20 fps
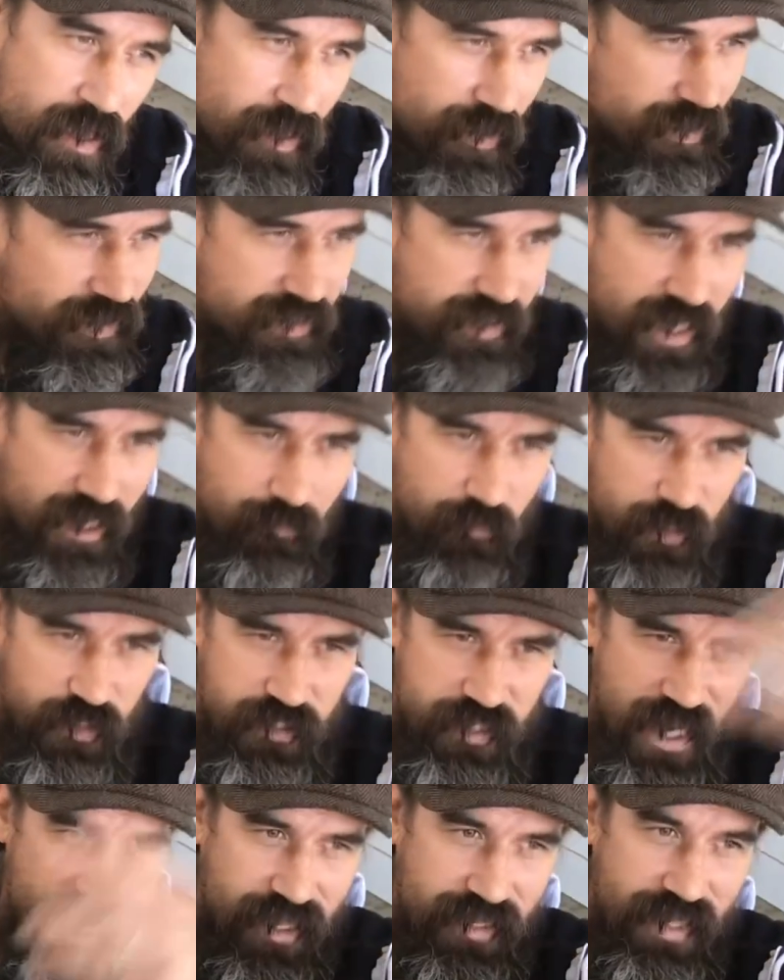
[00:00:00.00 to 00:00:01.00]
this kid
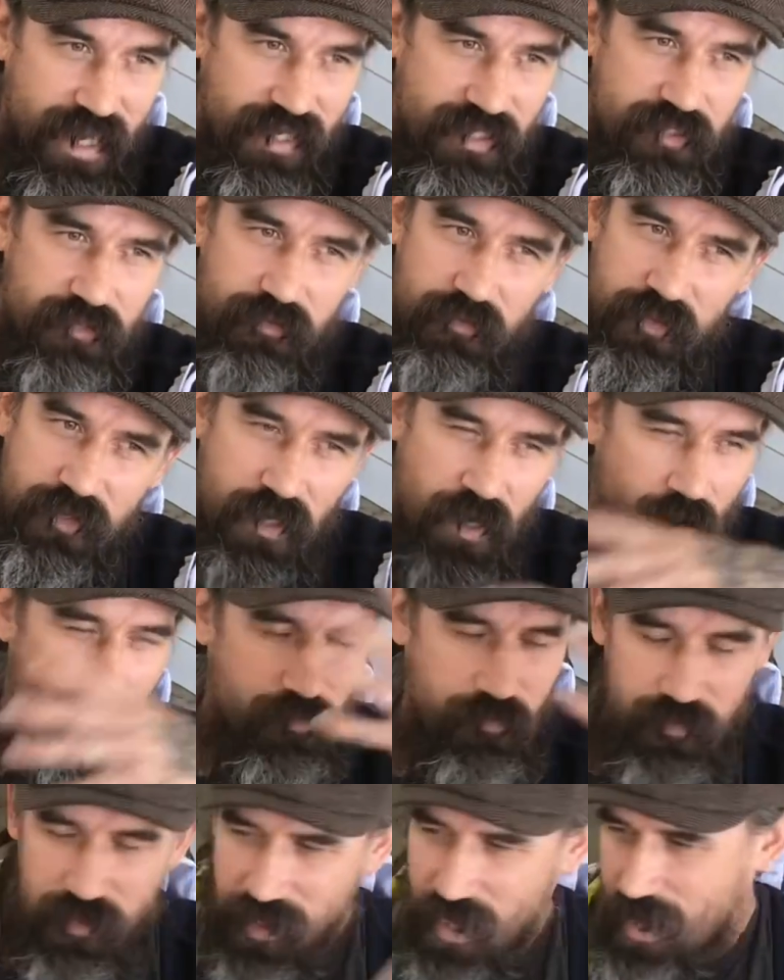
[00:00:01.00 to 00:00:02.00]
Merced that's you
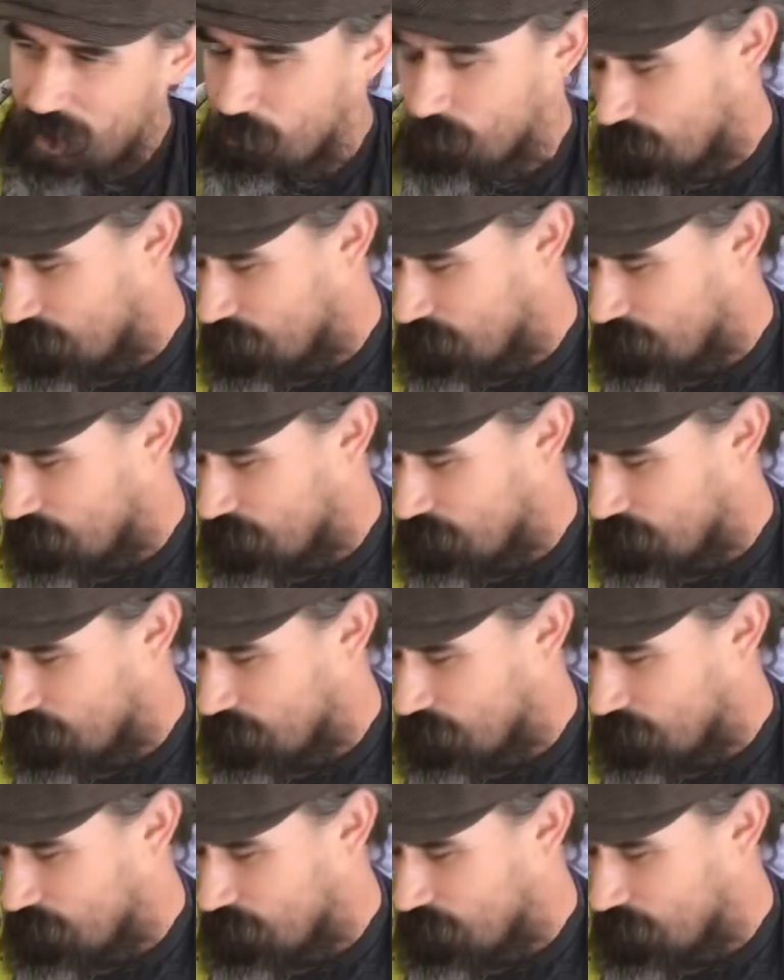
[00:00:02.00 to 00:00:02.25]
know ain't,